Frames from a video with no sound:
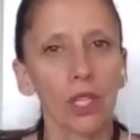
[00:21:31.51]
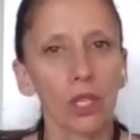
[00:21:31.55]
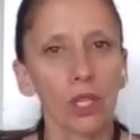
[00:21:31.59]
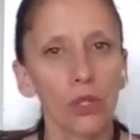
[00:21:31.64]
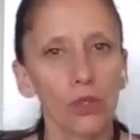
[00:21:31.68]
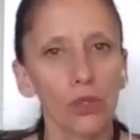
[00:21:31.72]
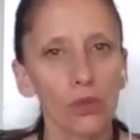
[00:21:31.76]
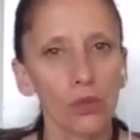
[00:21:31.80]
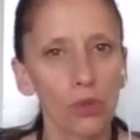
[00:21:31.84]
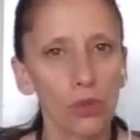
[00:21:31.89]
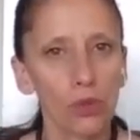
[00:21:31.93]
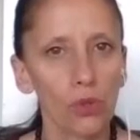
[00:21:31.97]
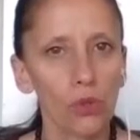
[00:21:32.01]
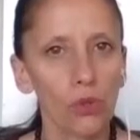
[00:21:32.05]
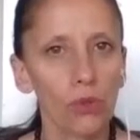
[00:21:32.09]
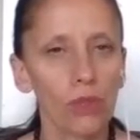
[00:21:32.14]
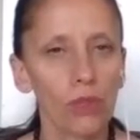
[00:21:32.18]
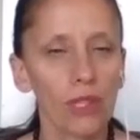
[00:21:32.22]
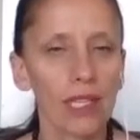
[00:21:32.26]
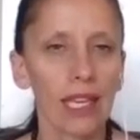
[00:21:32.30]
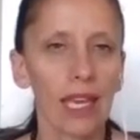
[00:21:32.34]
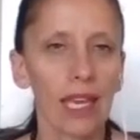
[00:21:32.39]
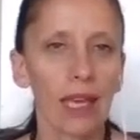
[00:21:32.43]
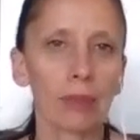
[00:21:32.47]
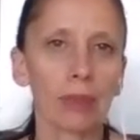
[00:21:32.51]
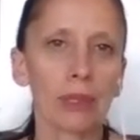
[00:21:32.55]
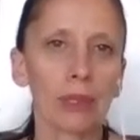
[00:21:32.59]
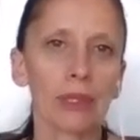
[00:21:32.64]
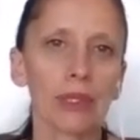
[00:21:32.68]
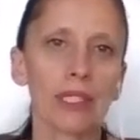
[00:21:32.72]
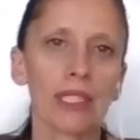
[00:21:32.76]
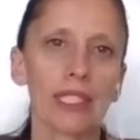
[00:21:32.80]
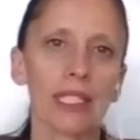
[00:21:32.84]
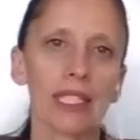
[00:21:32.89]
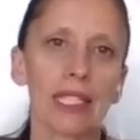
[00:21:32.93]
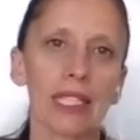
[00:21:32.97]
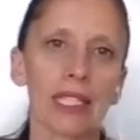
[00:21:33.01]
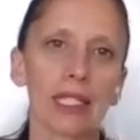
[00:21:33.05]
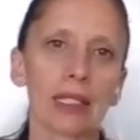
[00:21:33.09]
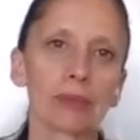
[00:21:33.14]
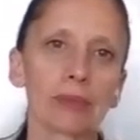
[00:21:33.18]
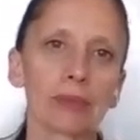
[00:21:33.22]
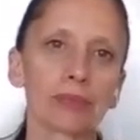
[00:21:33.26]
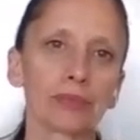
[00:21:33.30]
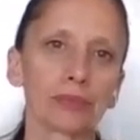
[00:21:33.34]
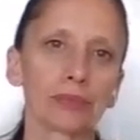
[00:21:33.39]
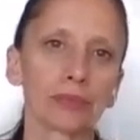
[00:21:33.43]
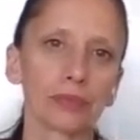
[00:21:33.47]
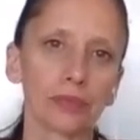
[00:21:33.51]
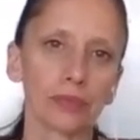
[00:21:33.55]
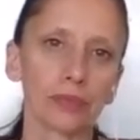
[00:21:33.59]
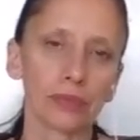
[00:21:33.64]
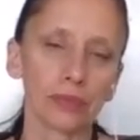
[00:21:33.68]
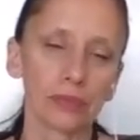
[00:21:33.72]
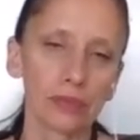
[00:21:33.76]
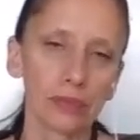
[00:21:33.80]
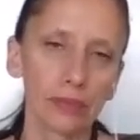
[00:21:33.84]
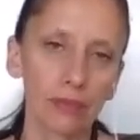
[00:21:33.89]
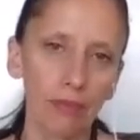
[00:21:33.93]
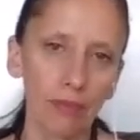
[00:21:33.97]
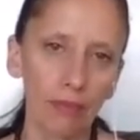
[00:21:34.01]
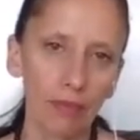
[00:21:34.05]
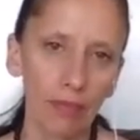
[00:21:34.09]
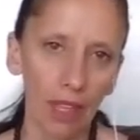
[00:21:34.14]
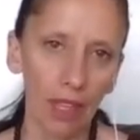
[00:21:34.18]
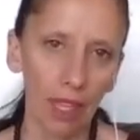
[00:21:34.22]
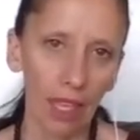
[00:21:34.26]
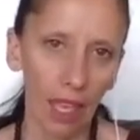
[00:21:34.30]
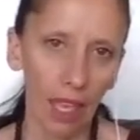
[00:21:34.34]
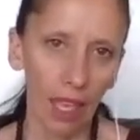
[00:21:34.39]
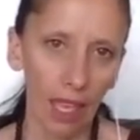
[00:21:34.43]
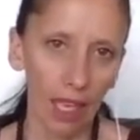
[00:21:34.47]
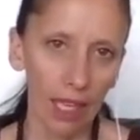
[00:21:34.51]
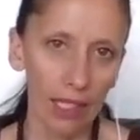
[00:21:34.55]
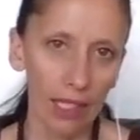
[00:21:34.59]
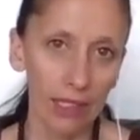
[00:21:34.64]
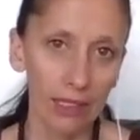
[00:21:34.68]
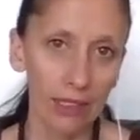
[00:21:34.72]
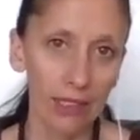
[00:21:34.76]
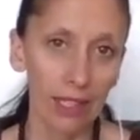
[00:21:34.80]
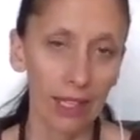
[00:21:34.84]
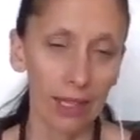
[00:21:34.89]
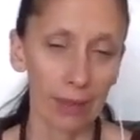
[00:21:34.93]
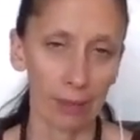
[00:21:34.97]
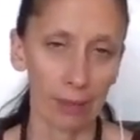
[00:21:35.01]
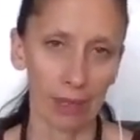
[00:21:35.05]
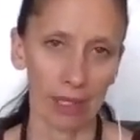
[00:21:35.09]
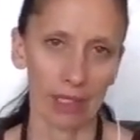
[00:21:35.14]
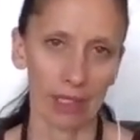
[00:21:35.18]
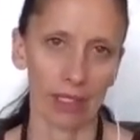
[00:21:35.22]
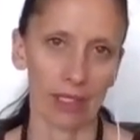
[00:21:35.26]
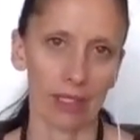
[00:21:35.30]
truth with a capital T, and alignment.